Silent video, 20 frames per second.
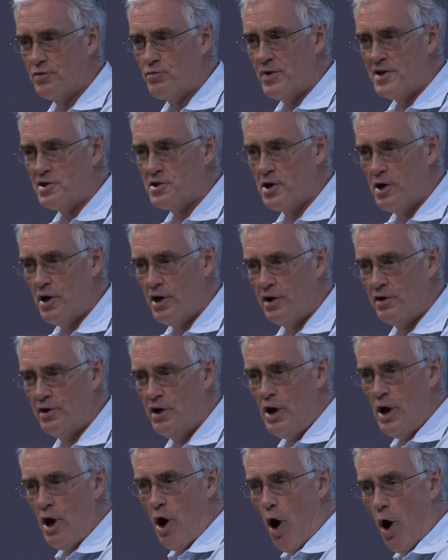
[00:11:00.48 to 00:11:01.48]
return
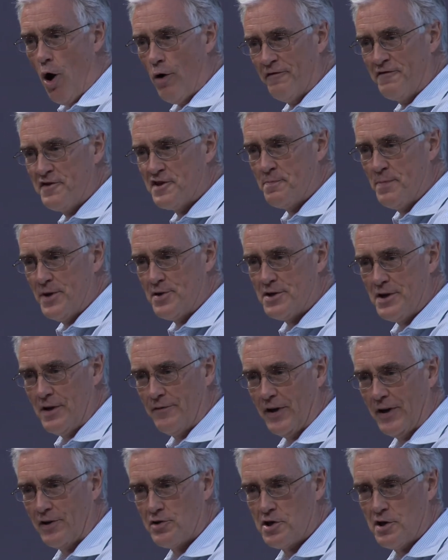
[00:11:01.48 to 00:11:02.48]
of
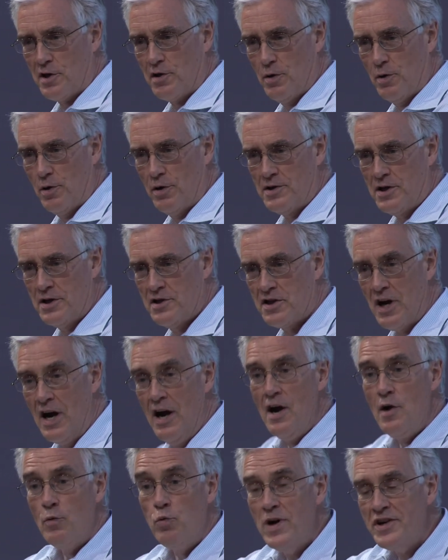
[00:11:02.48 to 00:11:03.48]
specific securities,
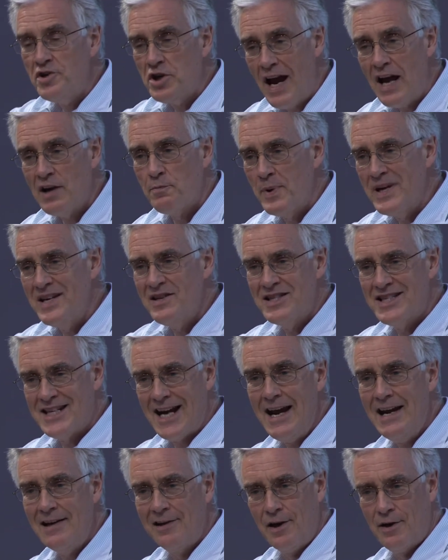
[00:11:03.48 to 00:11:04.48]
which had been
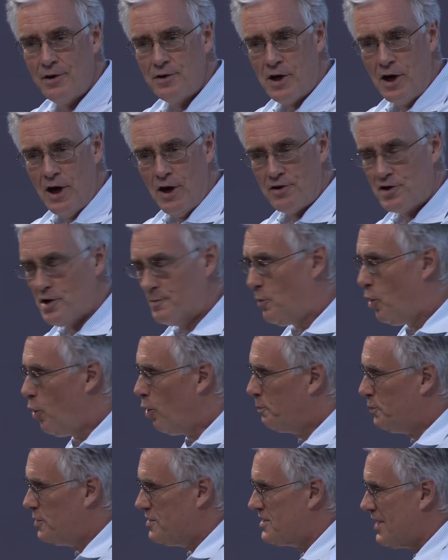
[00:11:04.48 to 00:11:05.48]
tailored to more
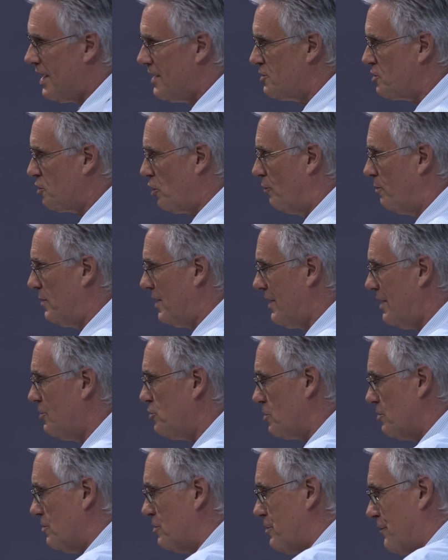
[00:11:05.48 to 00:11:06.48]
precise
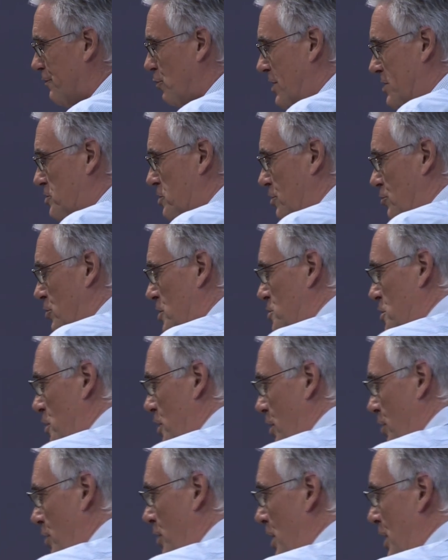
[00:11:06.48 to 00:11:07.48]
combinations of risk and
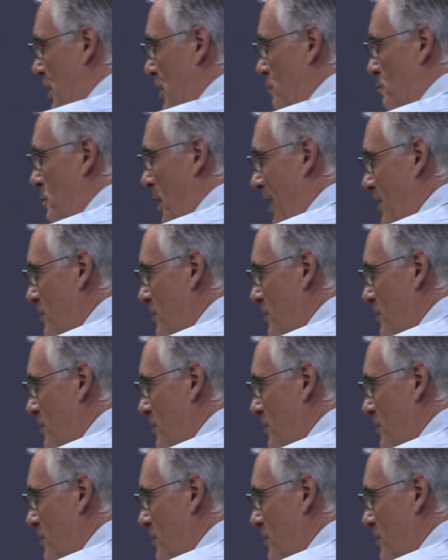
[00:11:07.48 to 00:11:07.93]
return by